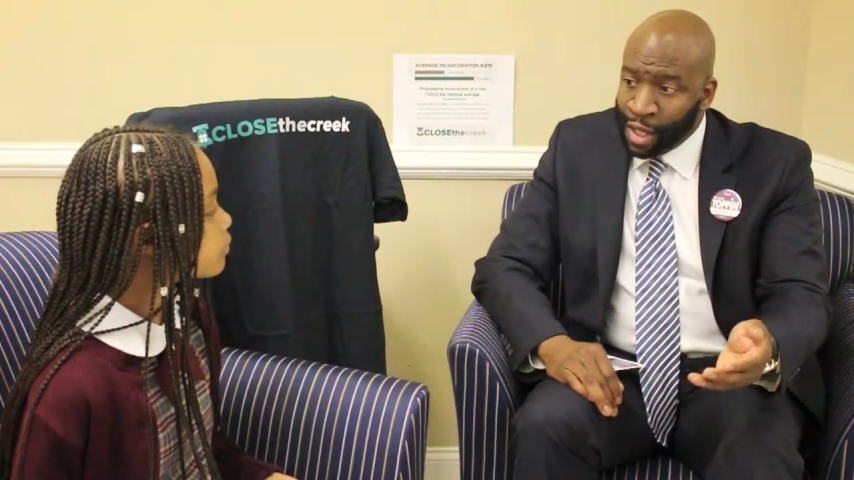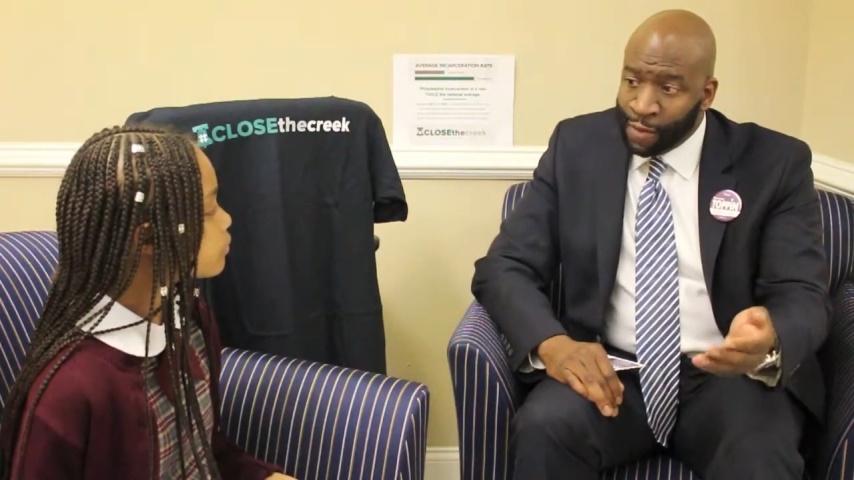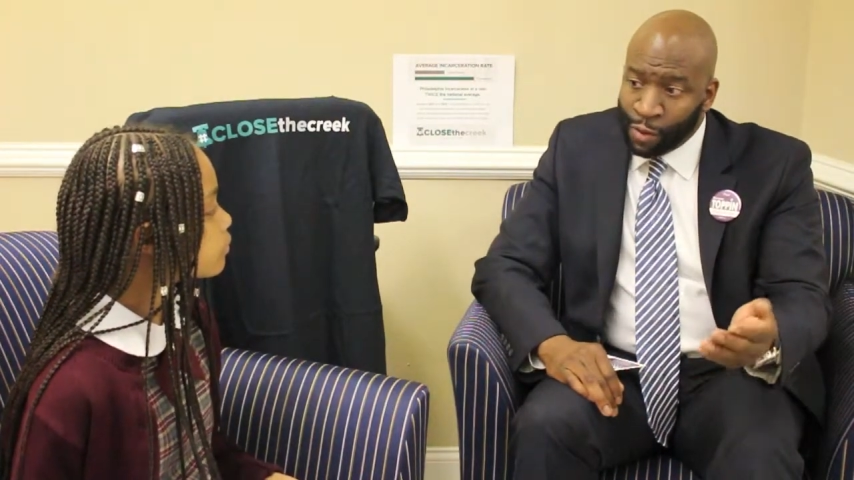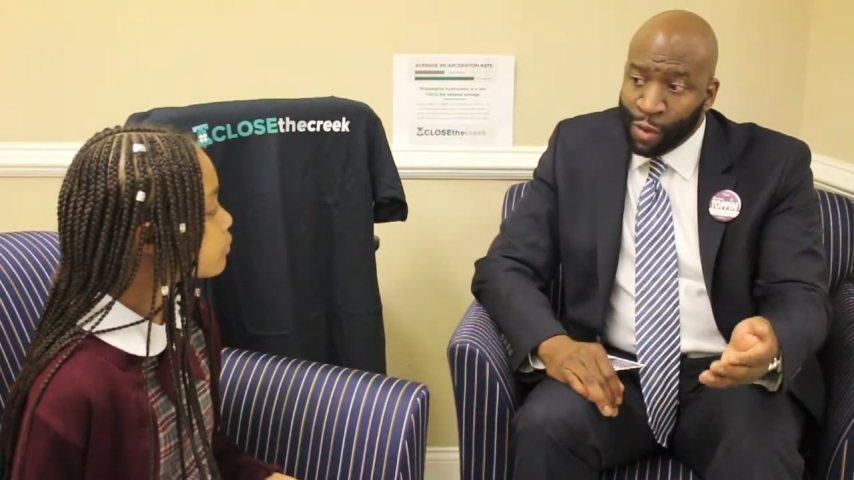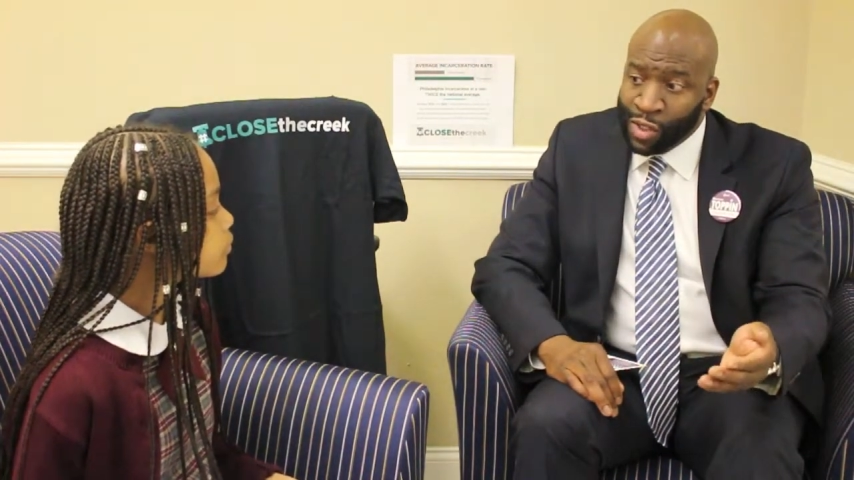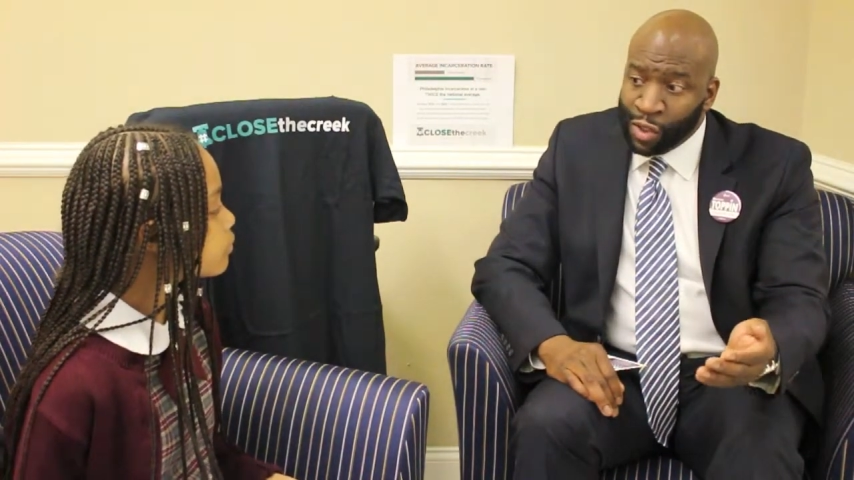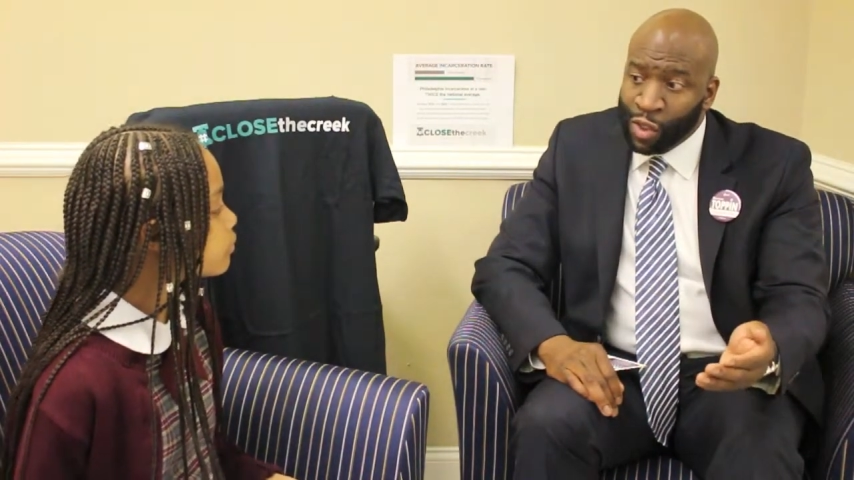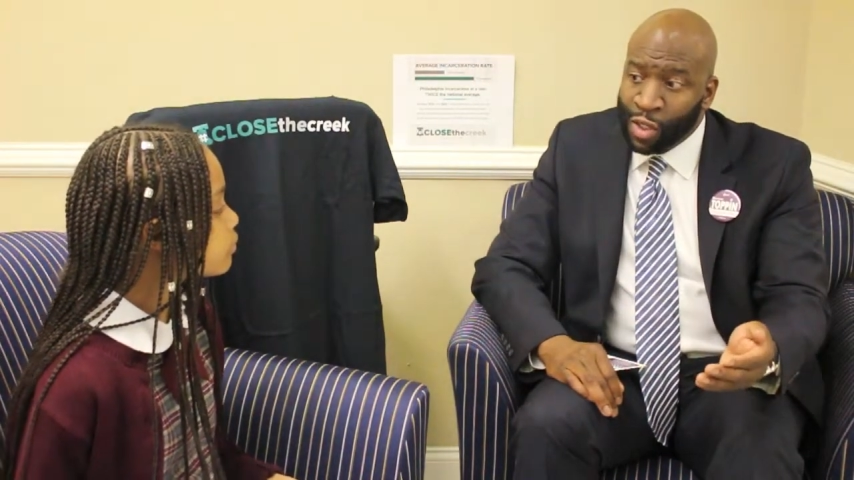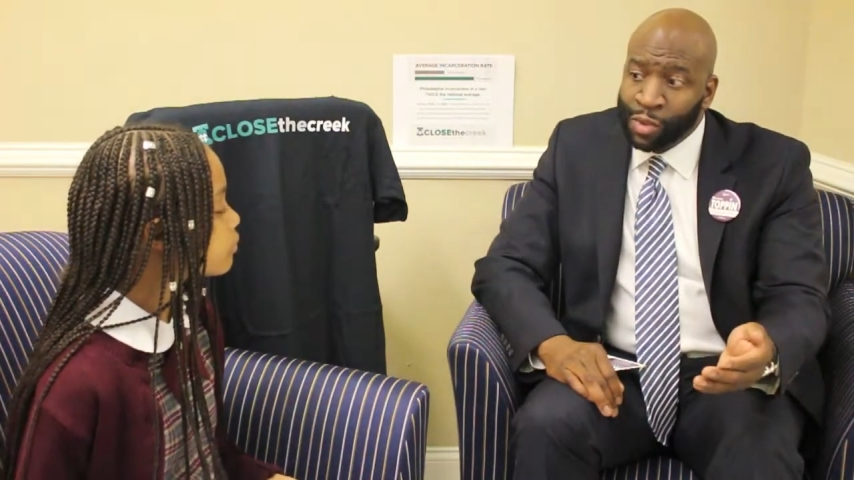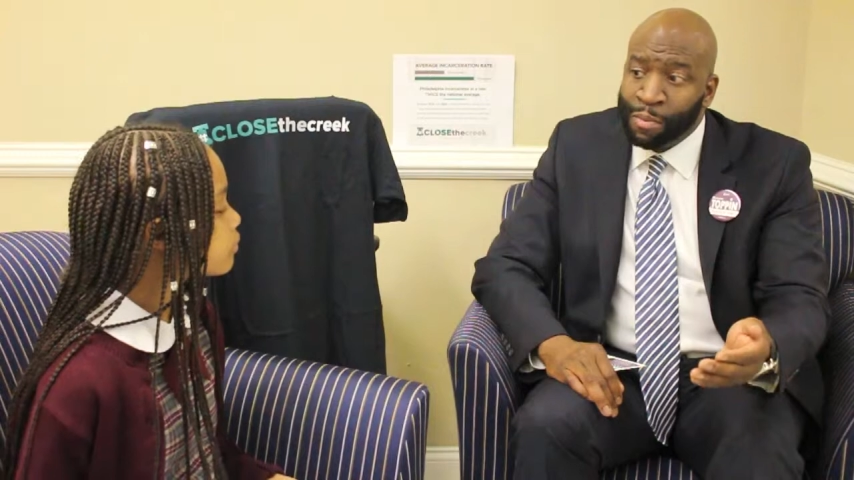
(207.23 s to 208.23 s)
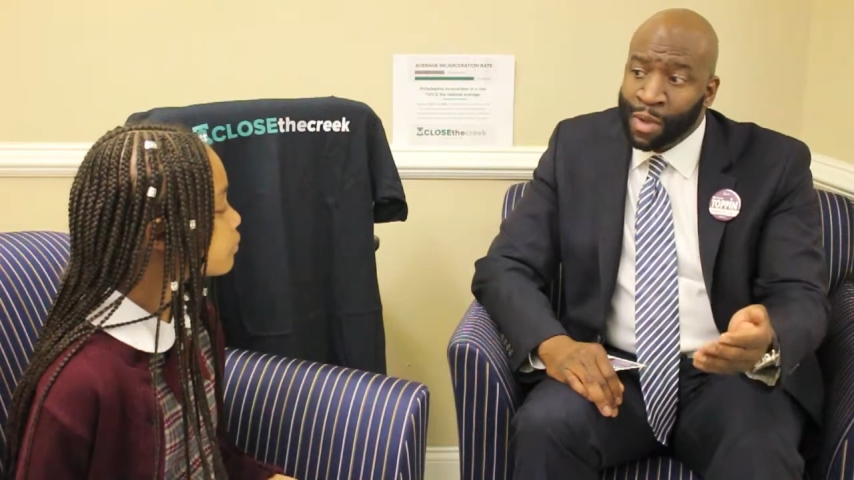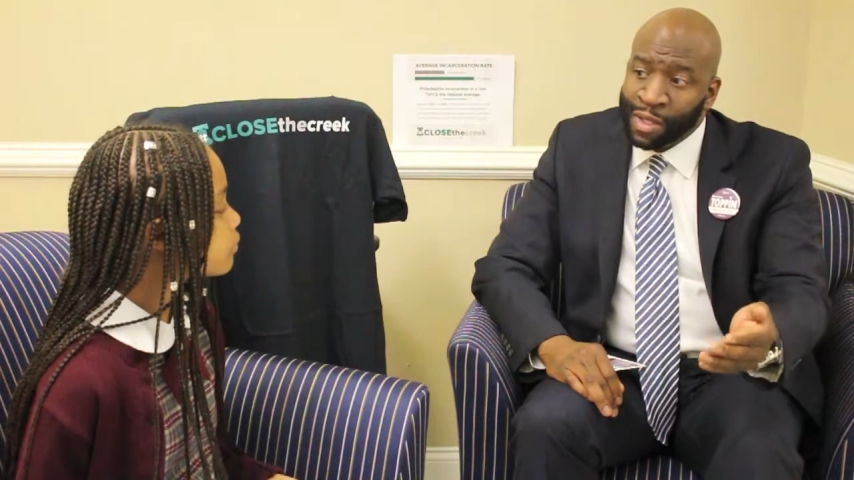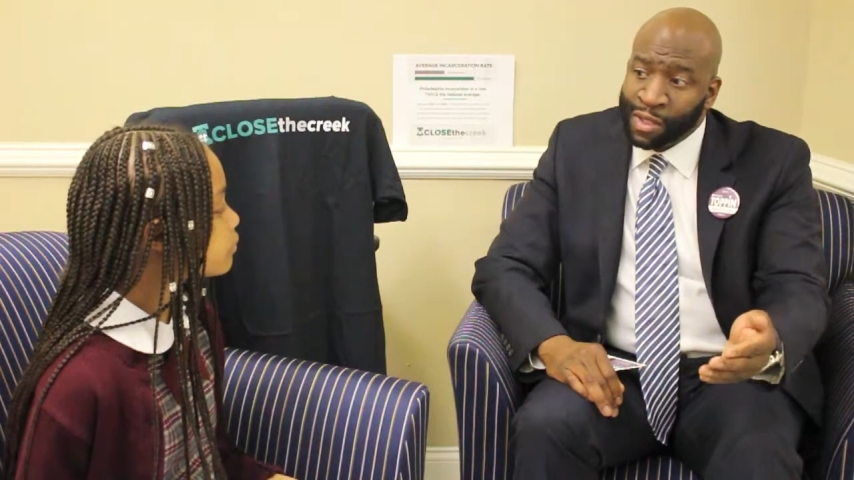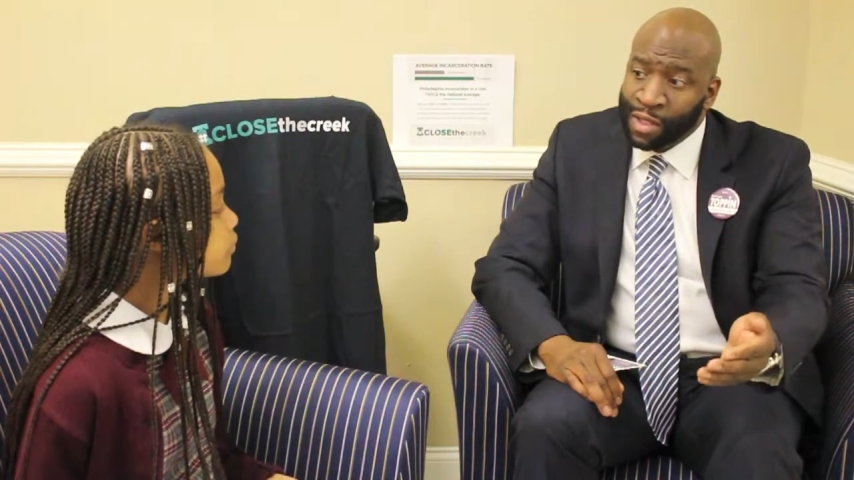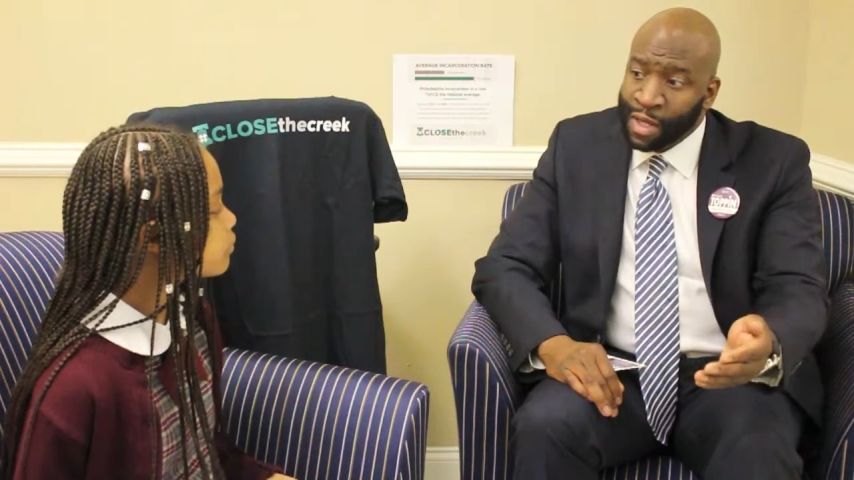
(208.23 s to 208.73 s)
if you as a judge
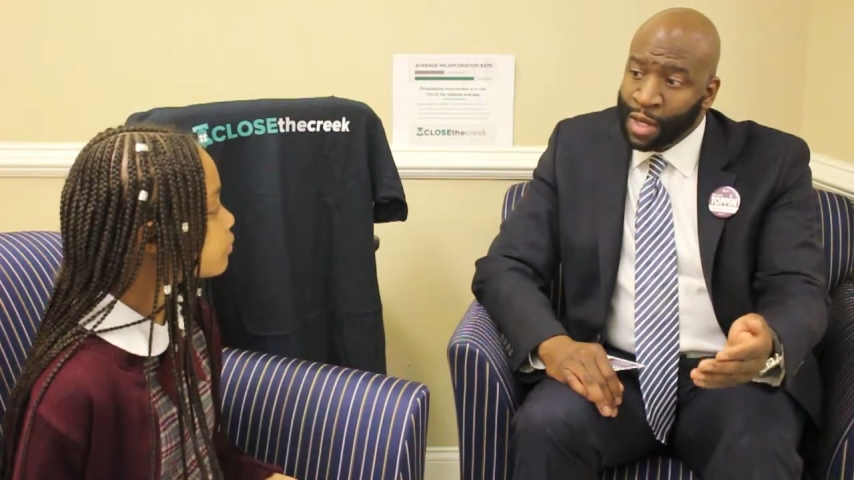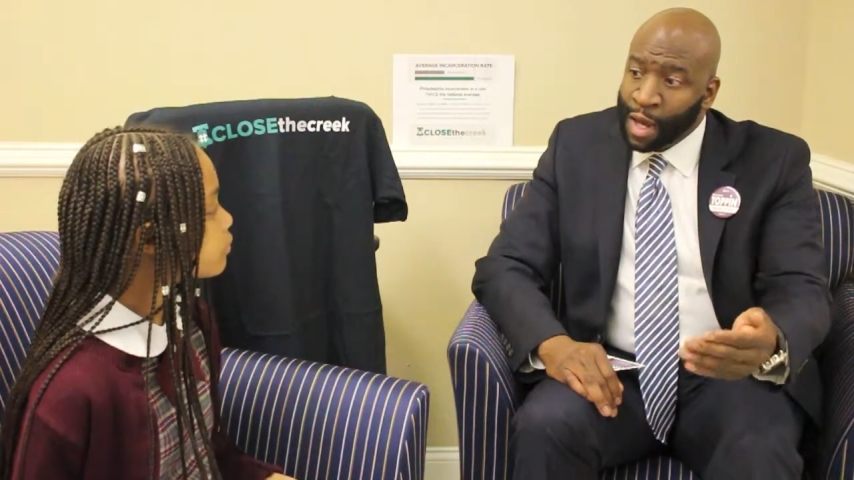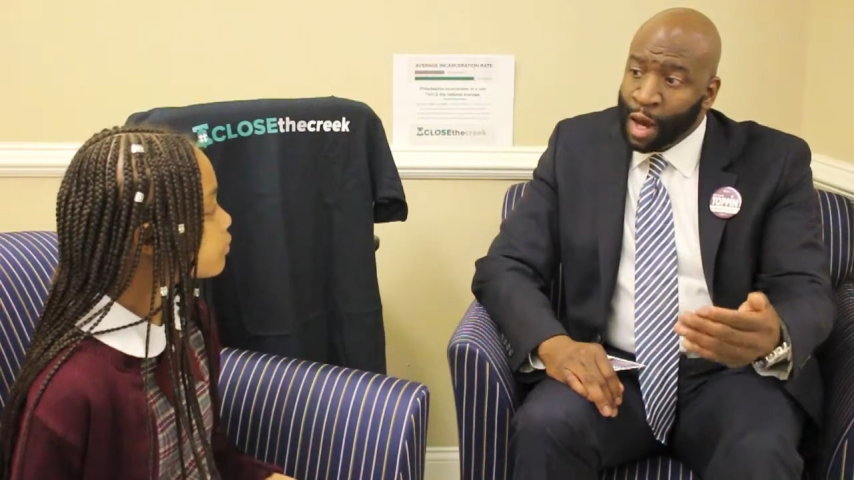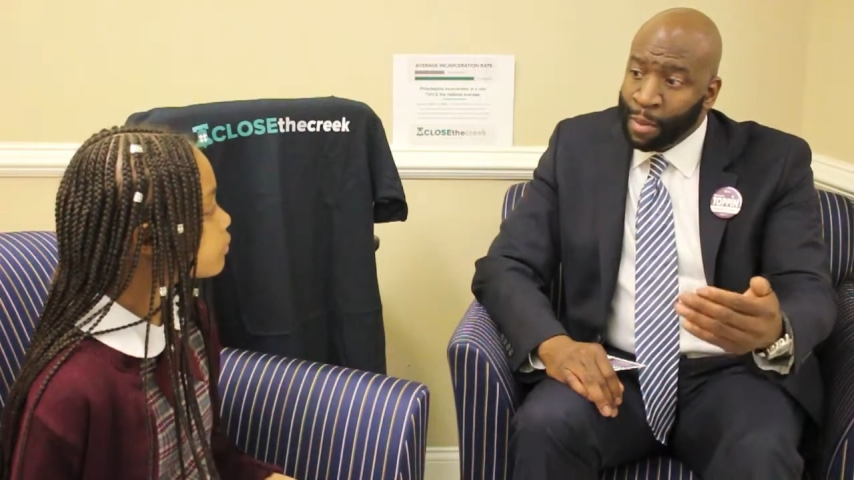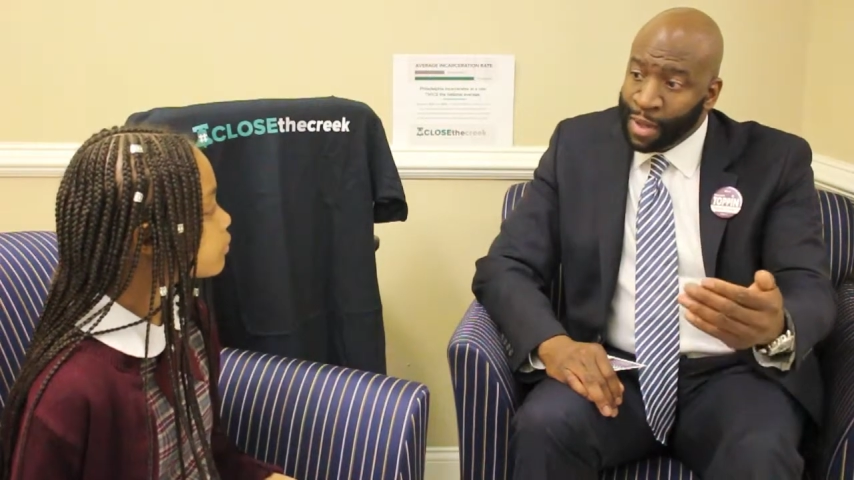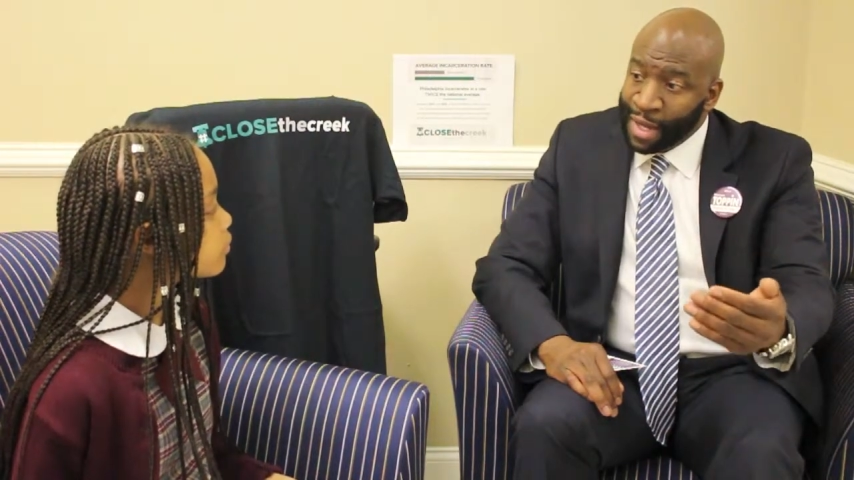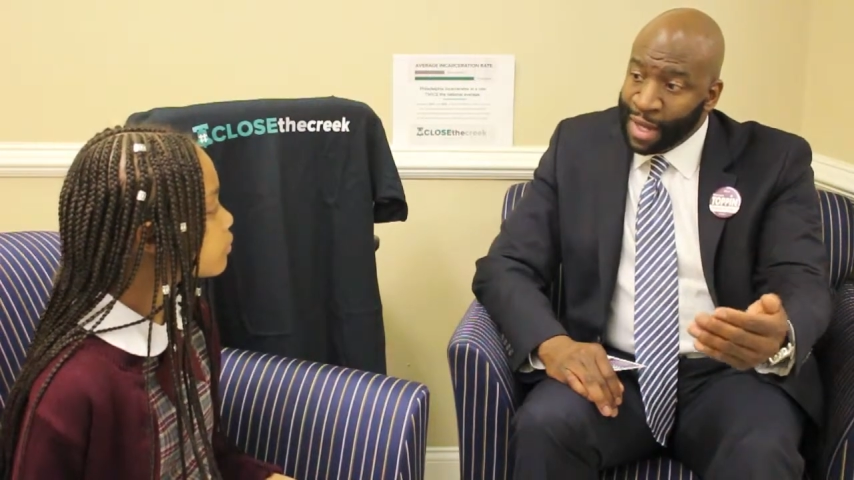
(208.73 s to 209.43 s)
must um,